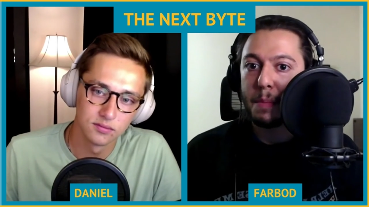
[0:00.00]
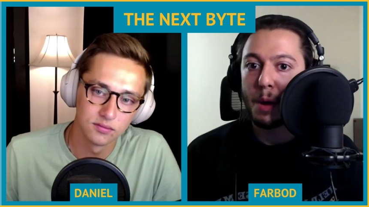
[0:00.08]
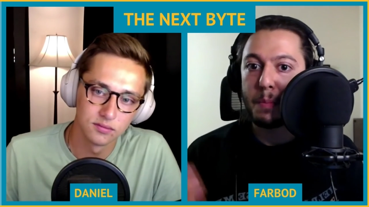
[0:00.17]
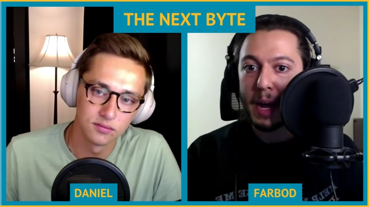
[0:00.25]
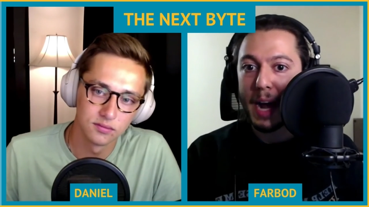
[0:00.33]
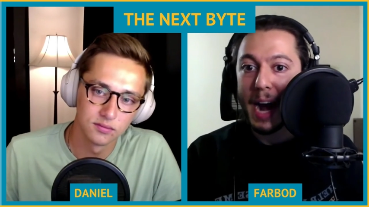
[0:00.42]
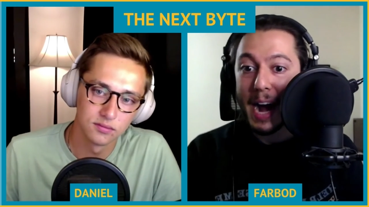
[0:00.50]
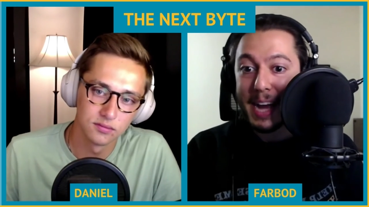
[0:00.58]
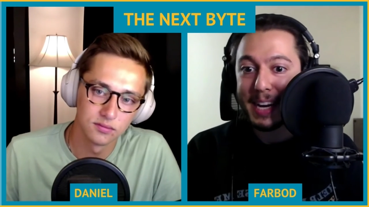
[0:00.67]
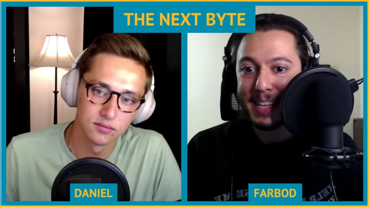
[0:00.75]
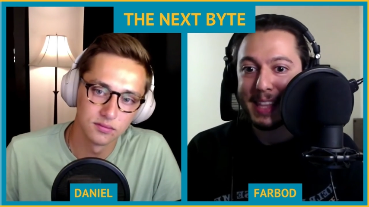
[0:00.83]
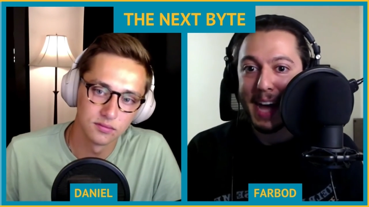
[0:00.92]
Speaker 1: But by
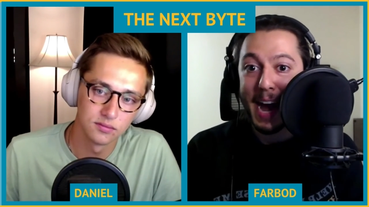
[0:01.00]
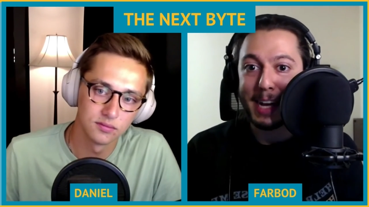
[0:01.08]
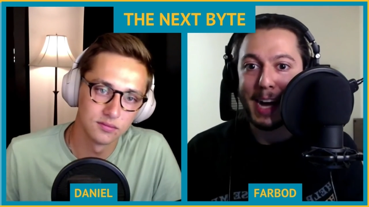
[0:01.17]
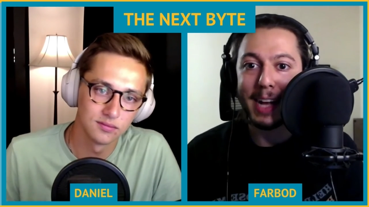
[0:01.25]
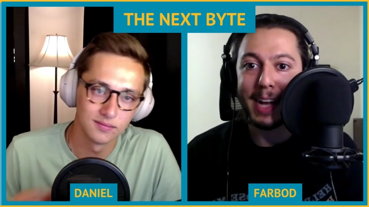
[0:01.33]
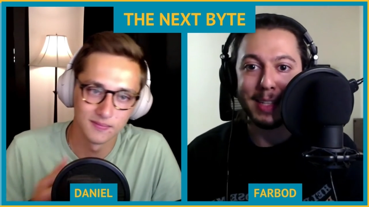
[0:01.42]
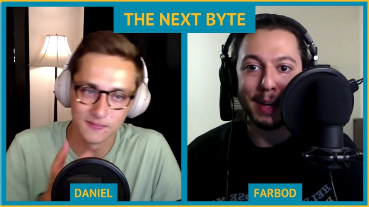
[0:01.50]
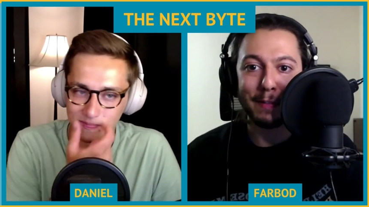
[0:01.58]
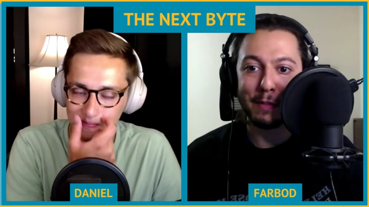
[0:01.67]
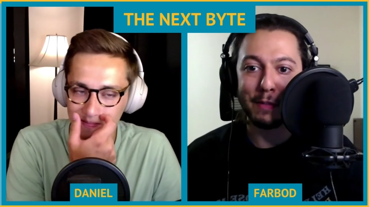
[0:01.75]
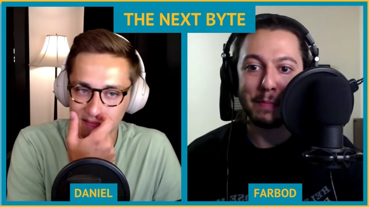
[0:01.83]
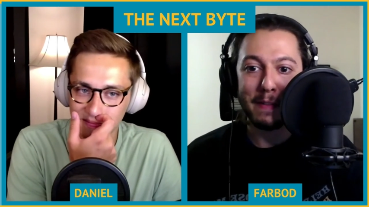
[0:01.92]
hiding that
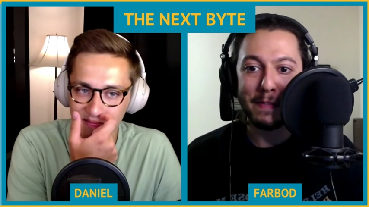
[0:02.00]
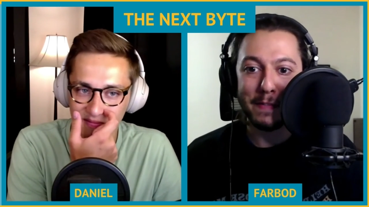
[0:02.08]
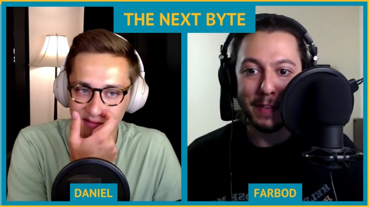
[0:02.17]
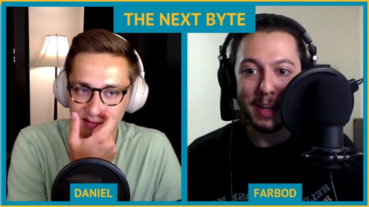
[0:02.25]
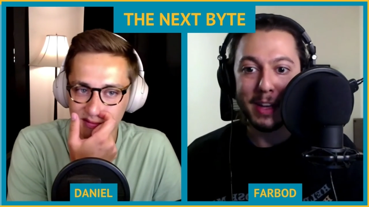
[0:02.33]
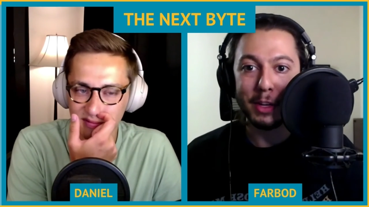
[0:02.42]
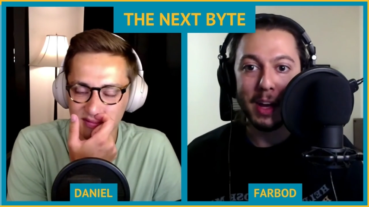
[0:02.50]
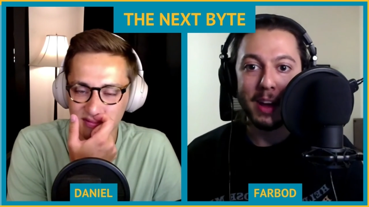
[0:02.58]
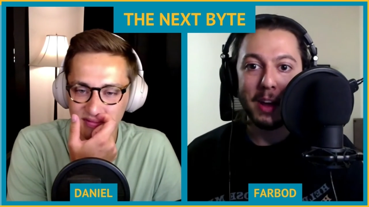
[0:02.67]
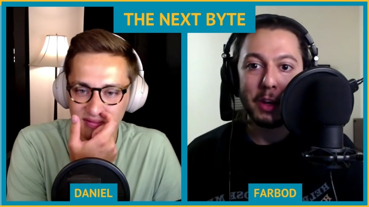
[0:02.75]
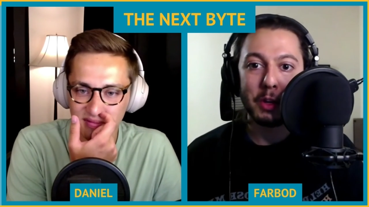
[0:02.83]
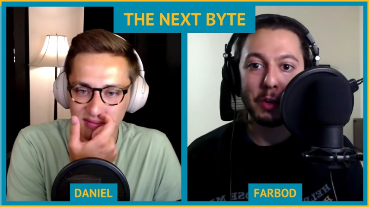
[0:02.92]
content from my feed,
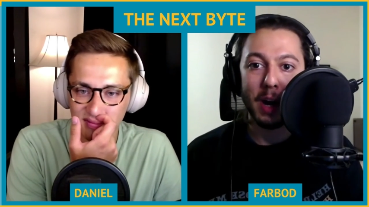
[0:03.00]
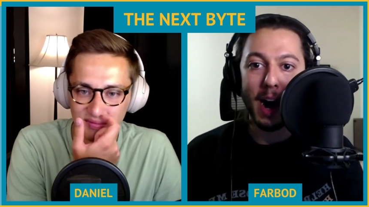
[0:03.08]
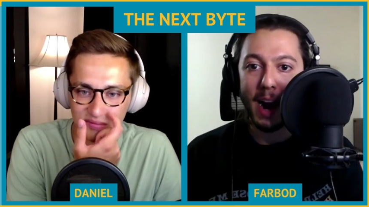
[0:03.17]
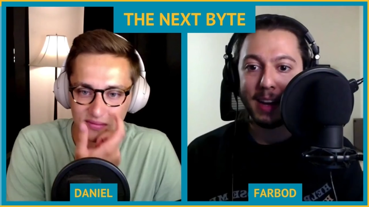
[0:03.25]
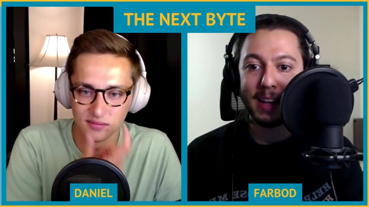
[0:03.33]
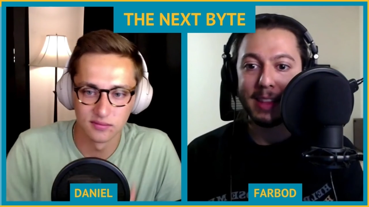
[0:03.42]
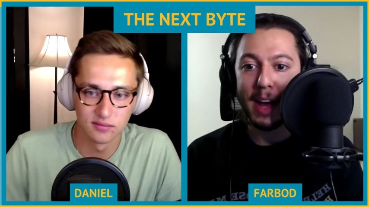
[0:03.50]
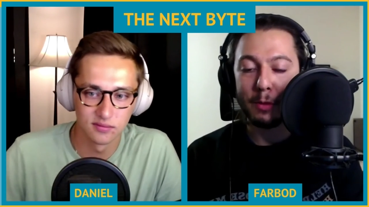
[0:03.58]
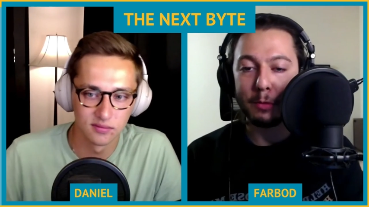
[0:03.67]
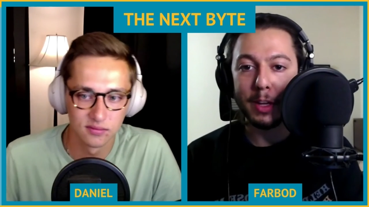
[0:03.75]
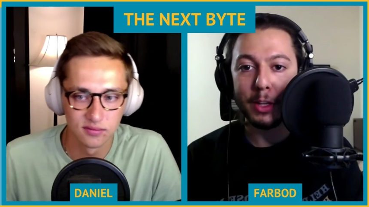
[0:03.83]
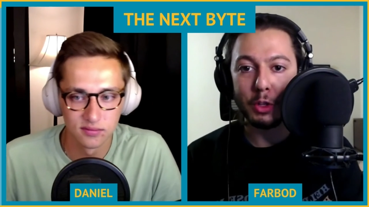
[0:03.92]
you're hiding
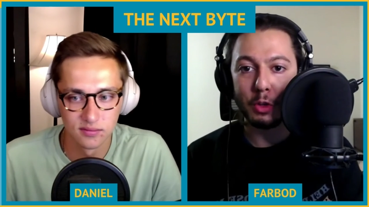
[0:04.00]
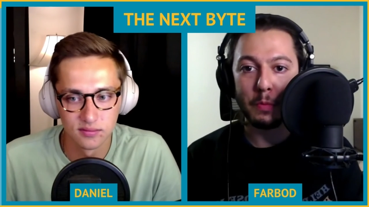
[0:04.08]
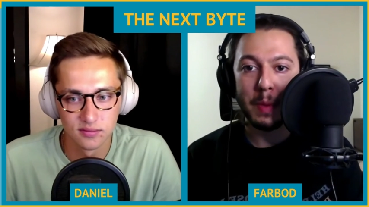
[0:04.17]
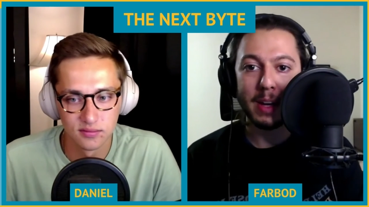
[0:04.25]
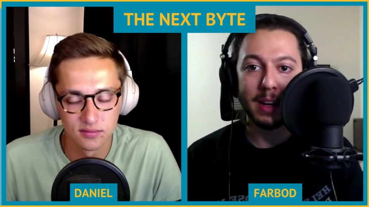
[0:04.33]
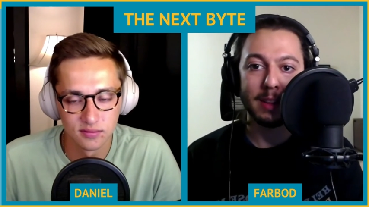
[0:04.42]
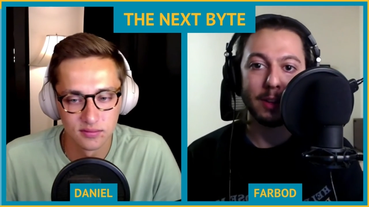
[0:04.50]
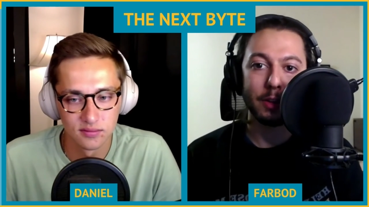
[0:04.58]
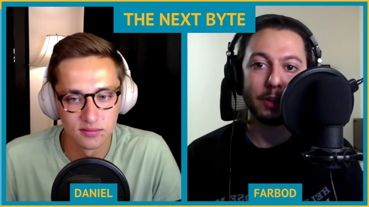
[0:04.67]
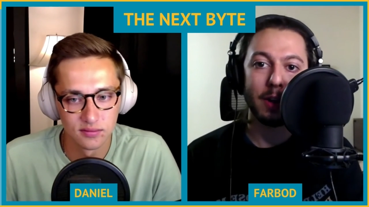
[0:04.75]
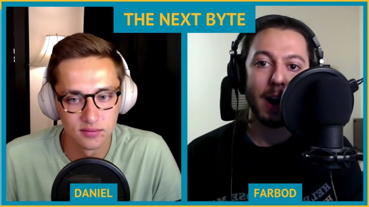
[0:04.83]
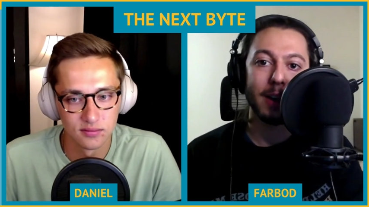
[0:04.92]
that reach. You're making
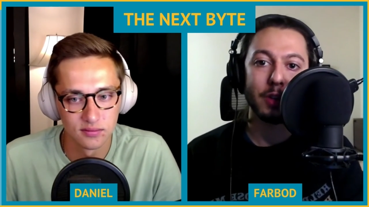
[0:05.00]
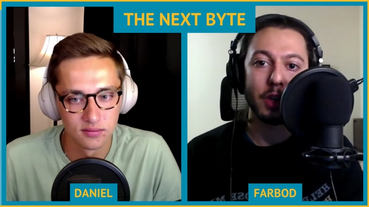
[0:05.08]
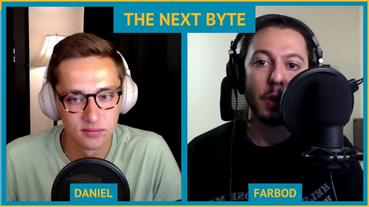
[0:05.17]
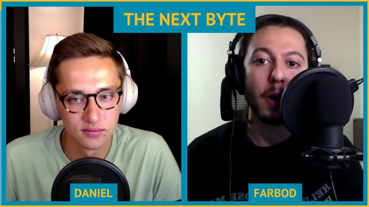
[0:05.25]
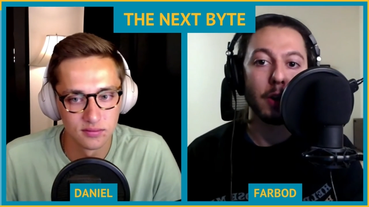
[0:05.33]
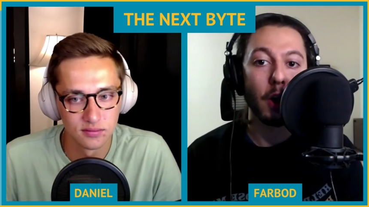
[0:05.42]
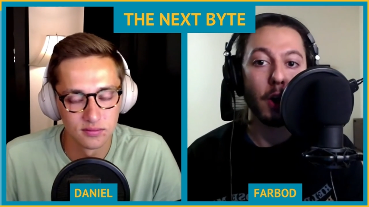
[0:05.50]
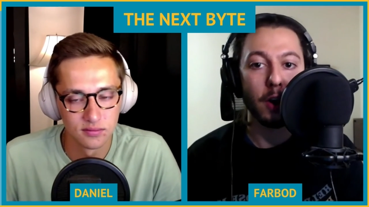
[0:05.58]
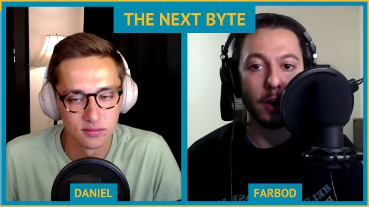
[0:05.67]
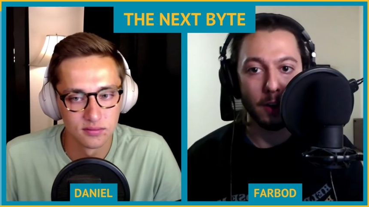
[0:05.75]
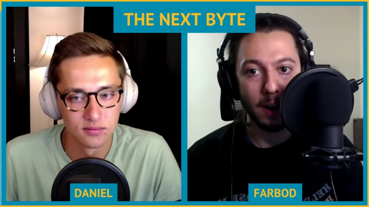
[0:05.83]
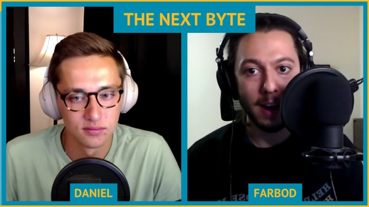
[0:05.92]
their cries go
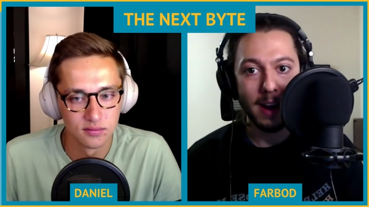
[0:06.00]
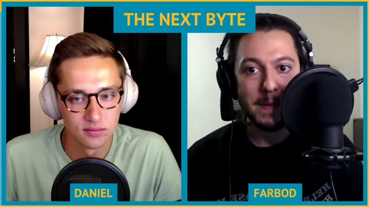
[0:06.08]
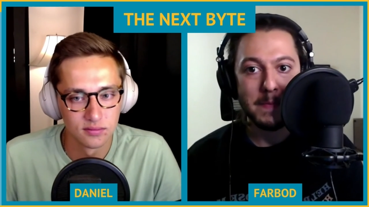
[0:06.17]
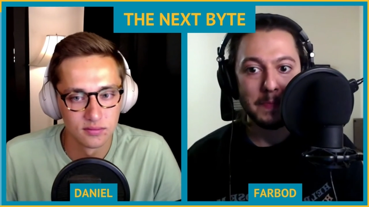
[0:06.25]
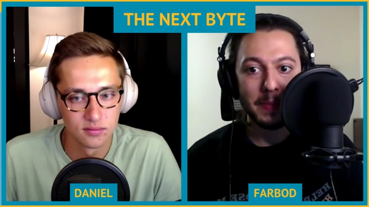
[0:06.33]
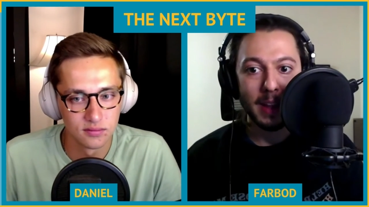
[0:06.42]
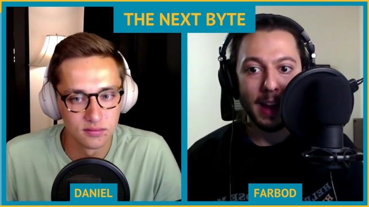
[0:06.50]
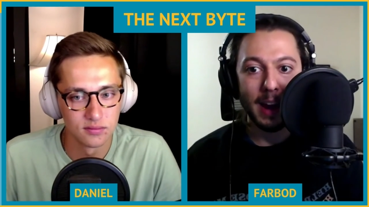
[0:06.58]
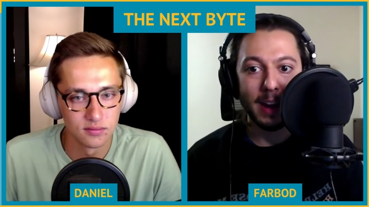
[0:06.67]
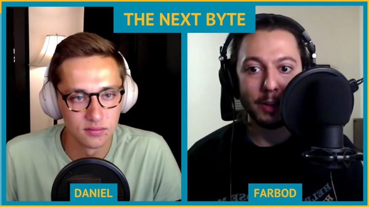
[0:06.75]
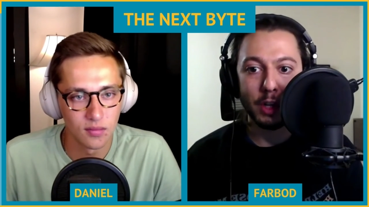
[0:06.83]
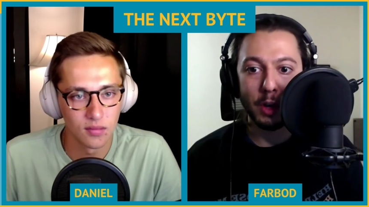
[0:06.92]
unheard.
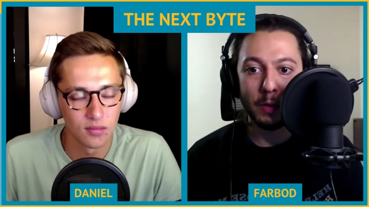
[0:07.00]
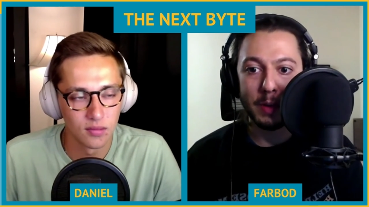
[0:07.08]
And so